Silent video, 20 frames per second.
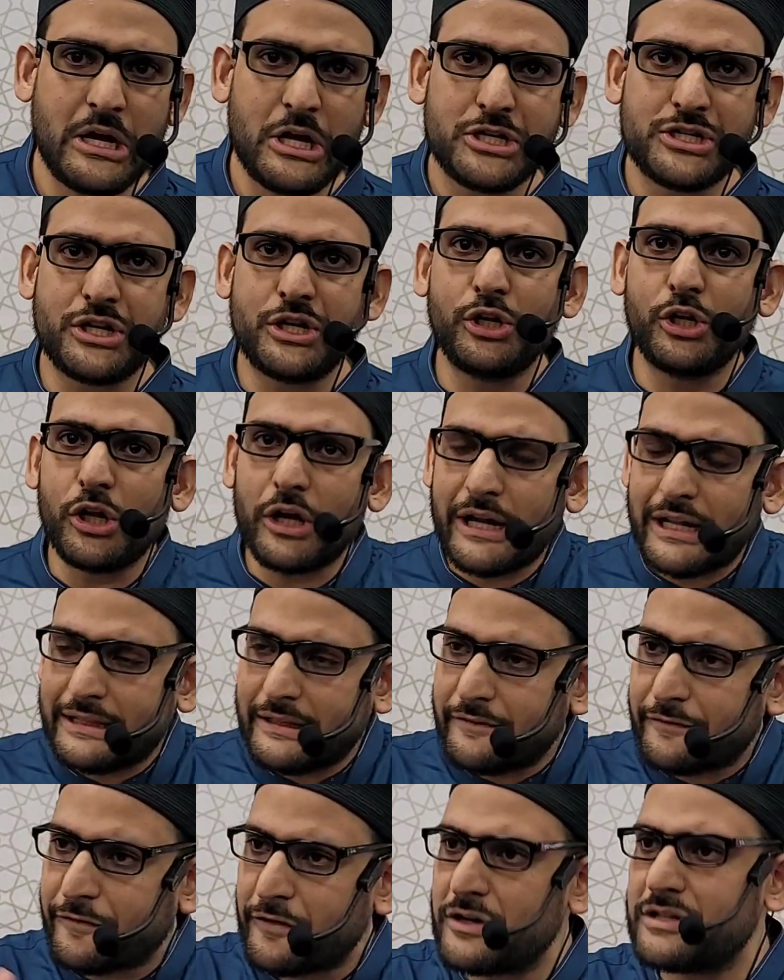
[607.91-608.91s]
So you look at
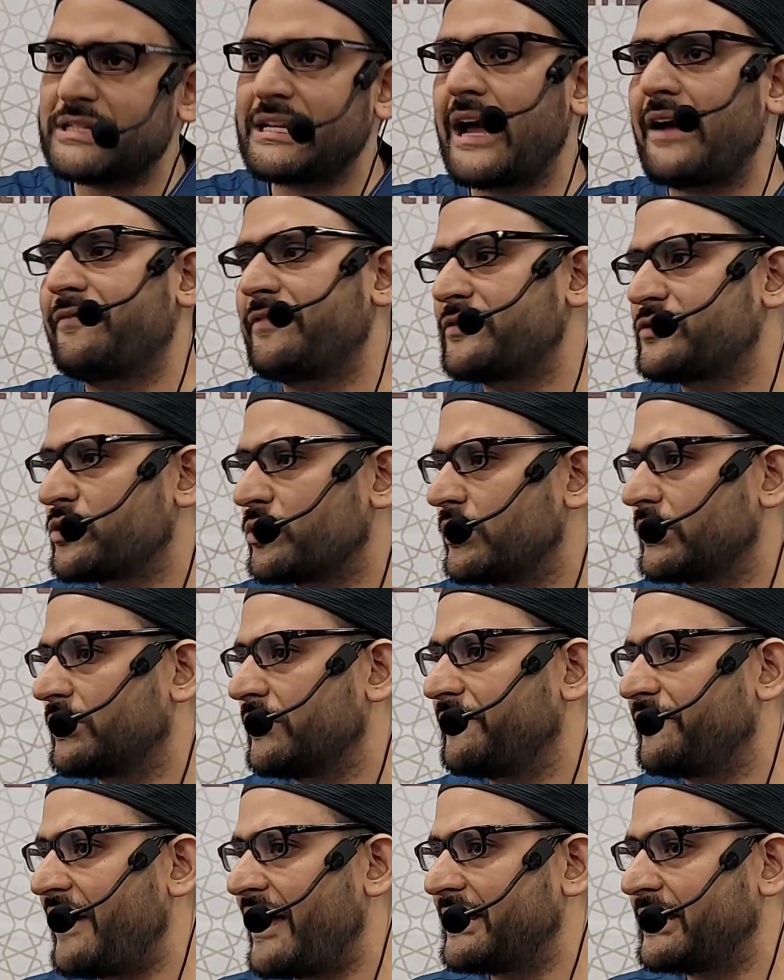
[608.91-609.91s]
the first half of Surah
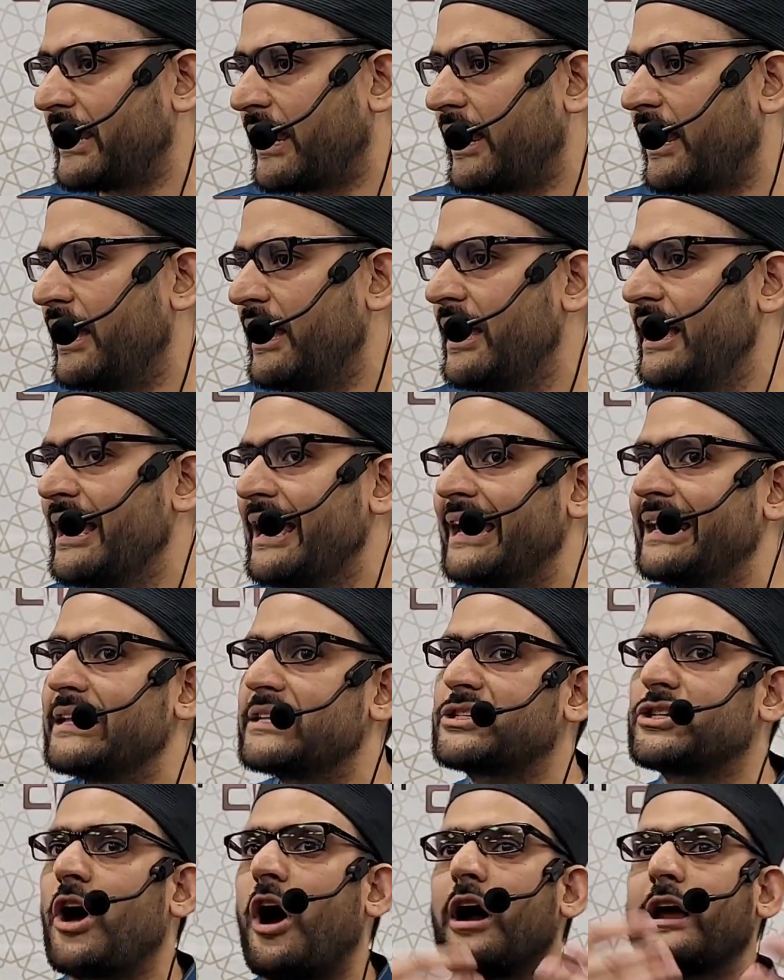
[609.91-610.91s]
Al-Fatihah, it
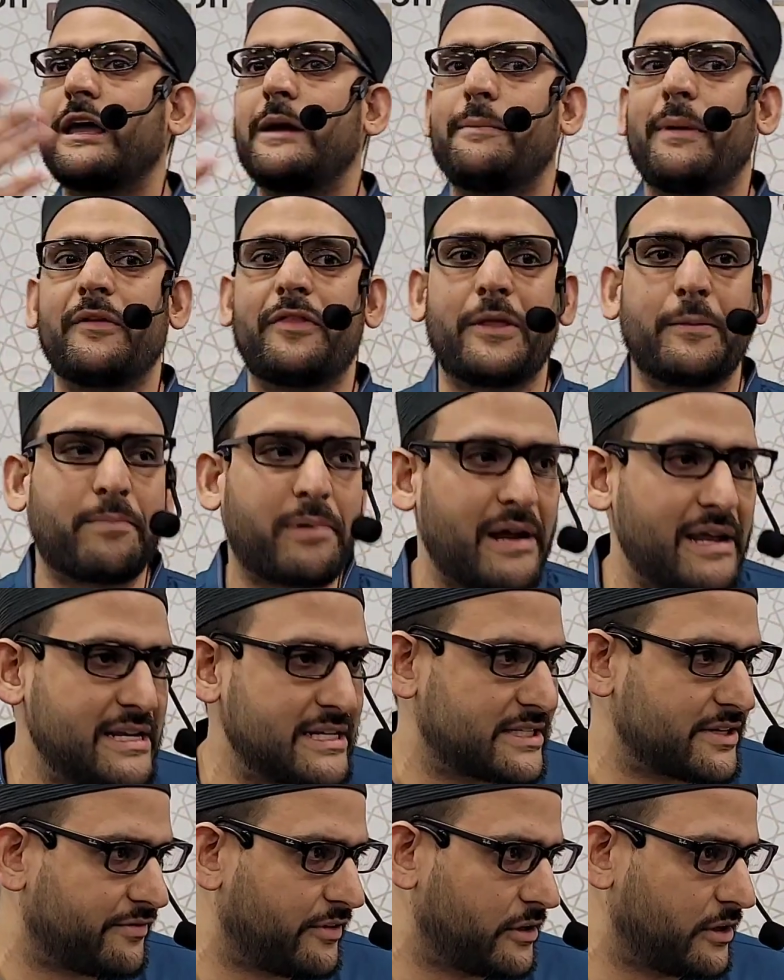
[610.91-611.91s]
is talking about the
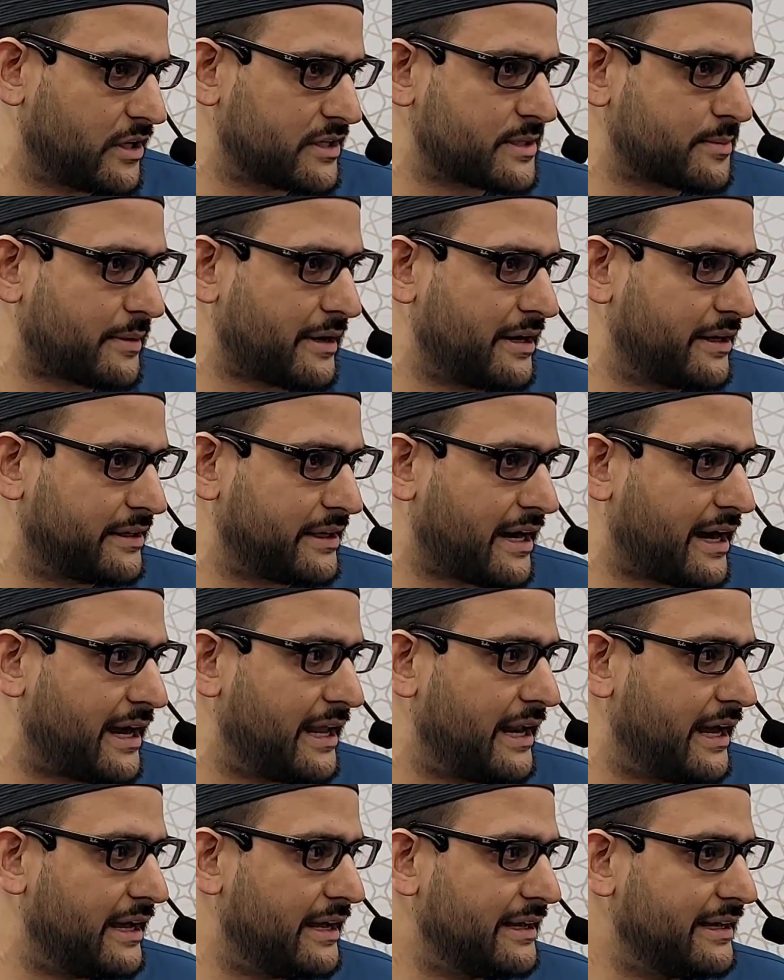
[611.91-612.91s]
praise of Allah subhanahu wa
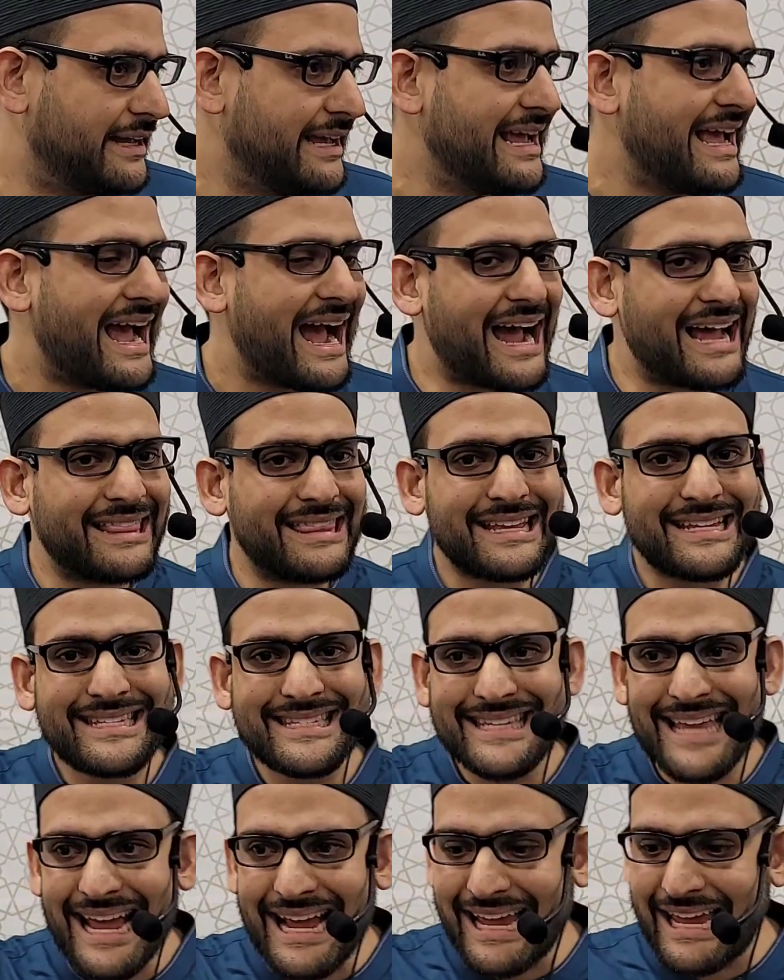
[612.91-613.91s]
ta'ala. And the
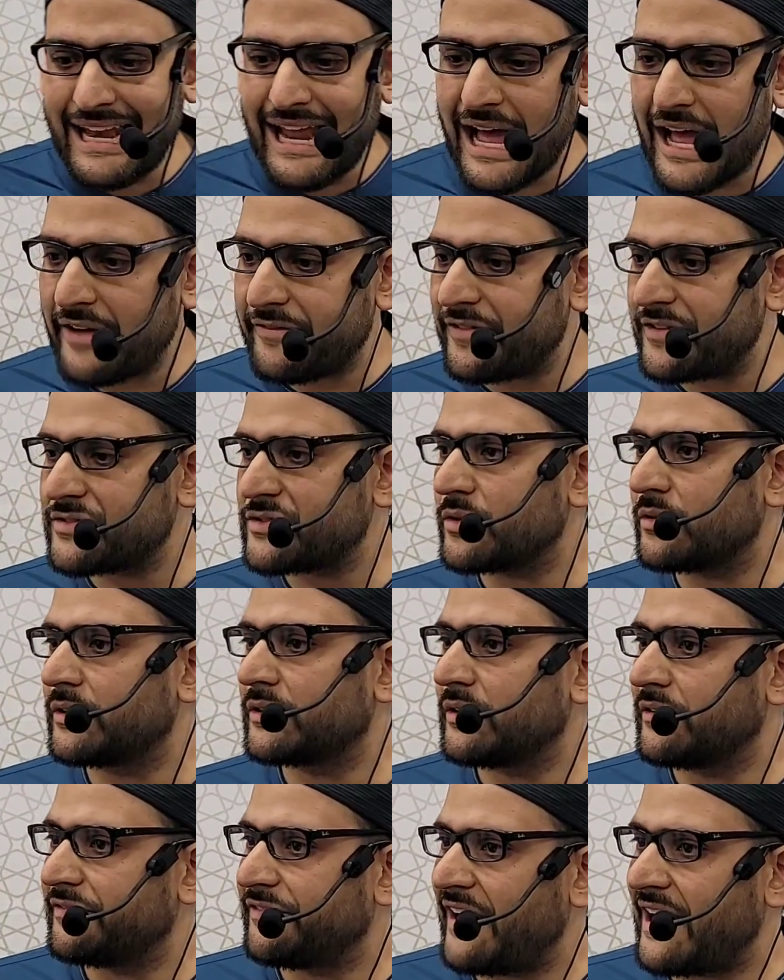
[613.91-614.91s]
second half of Surah
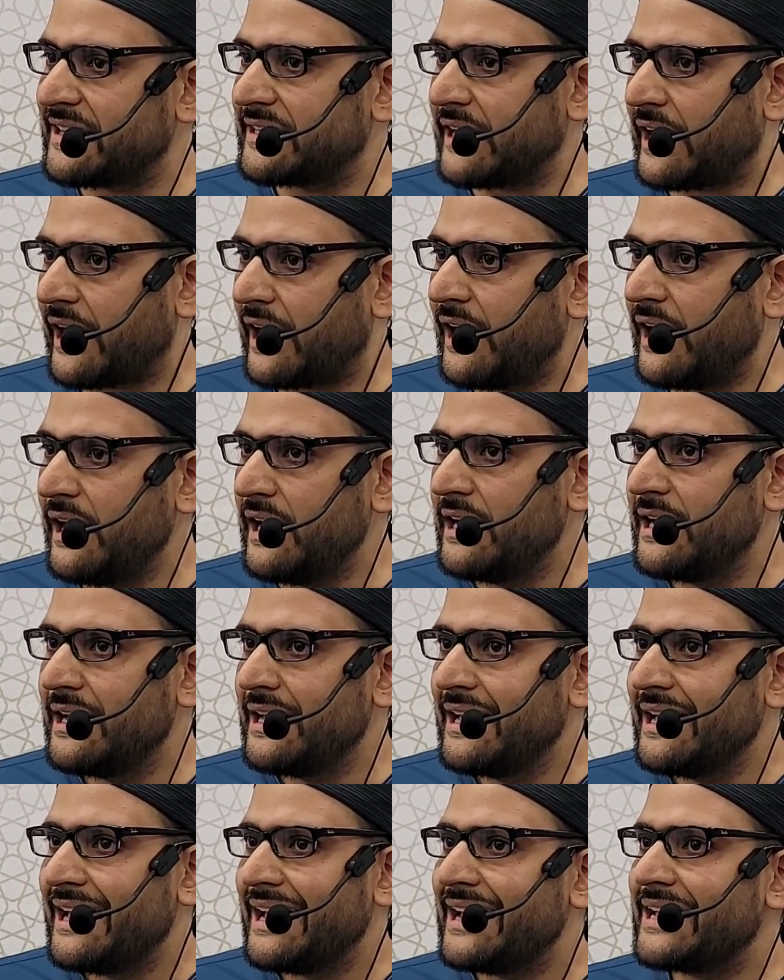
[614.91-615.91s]
Al-Fatihah
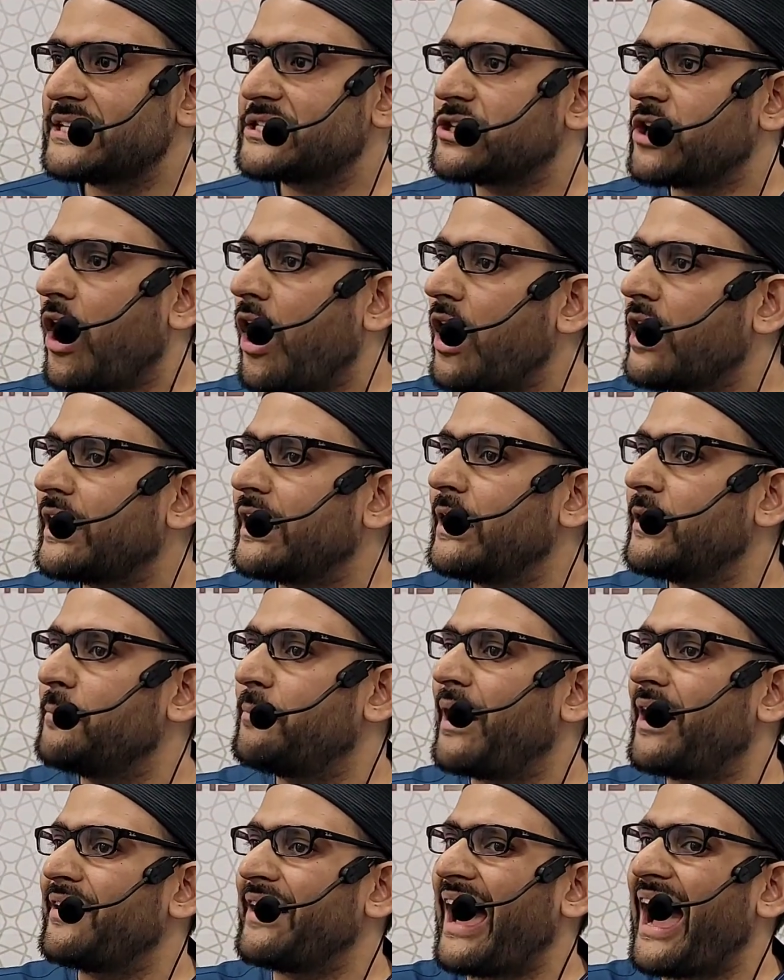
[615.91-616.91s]
is talking
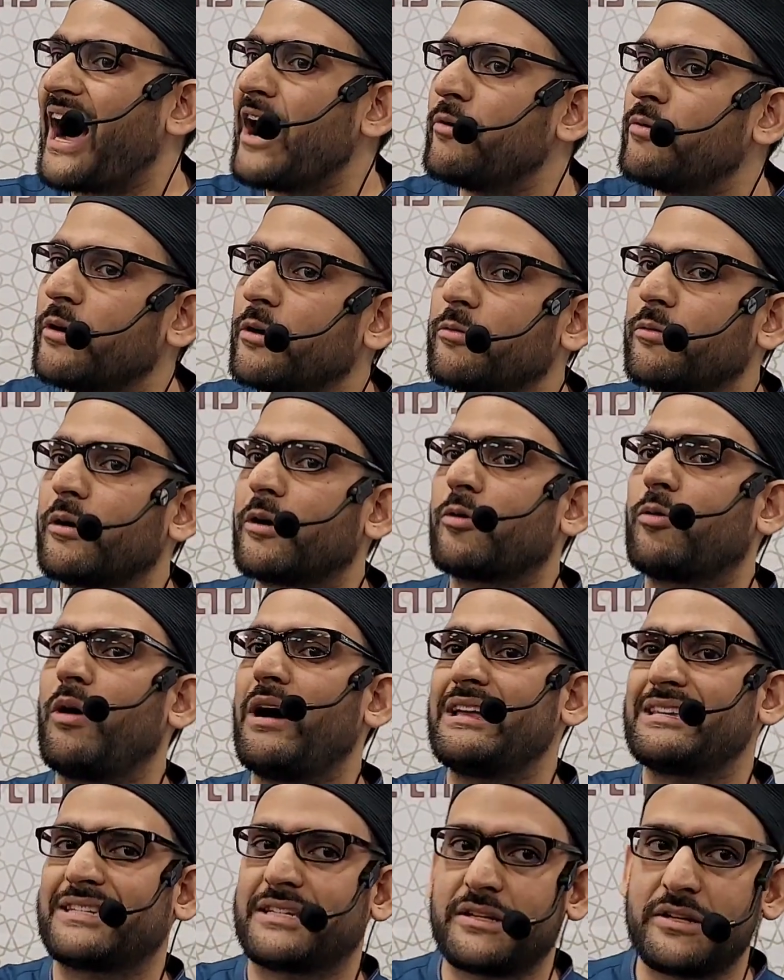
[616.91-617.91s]
about our
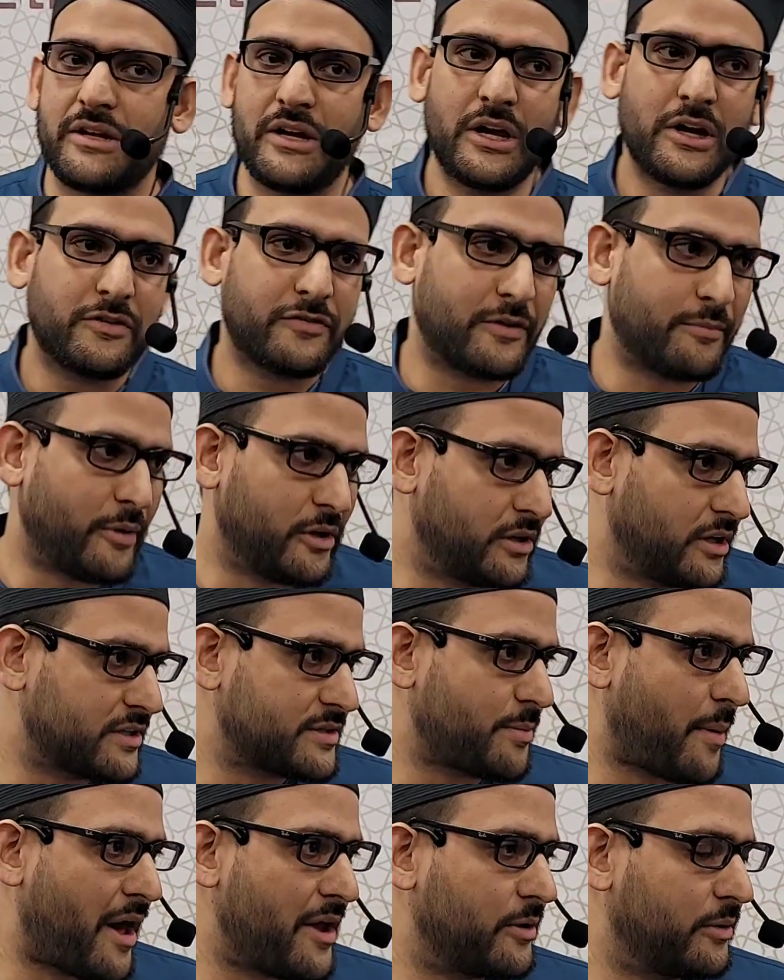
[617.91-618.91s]
request from Allah
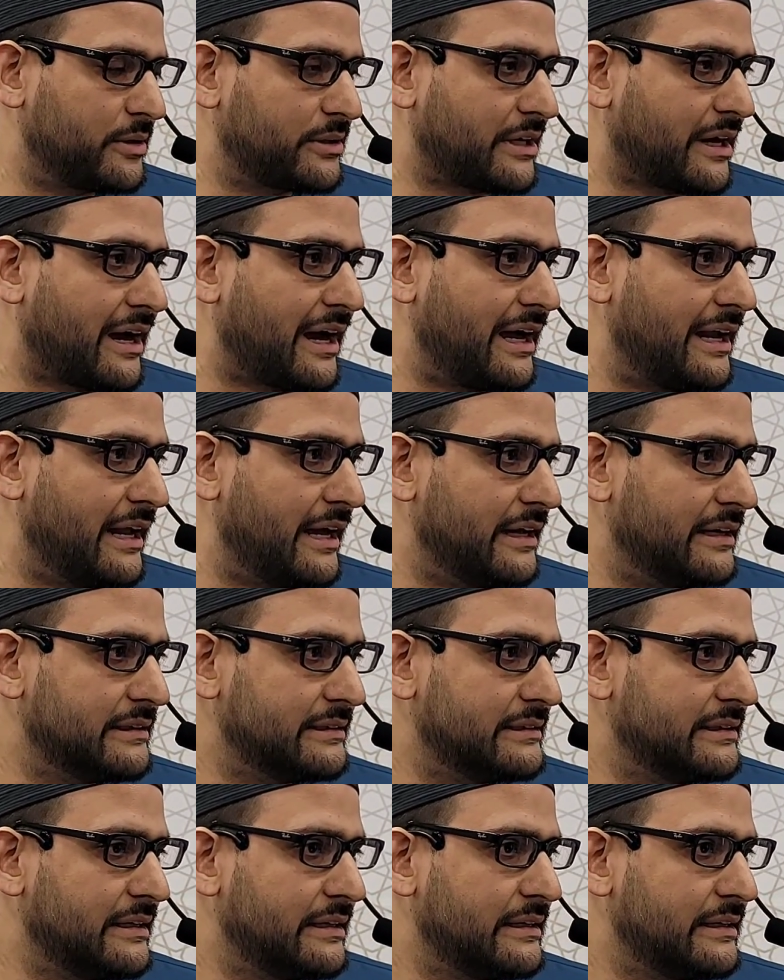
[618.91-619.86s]
subhanahu wa ta'ala.